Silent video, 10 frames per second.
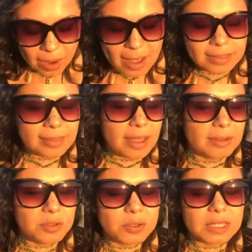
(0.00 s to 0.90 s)
I
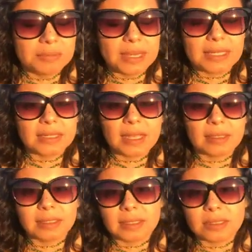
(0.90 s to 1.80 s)
love using my
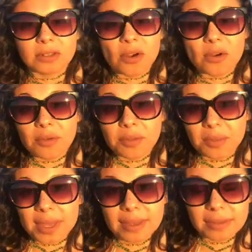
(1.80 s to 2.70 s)
senses in all the
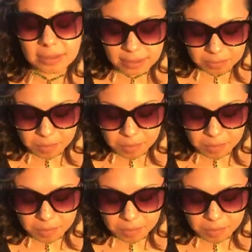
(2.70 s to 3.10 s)
ways.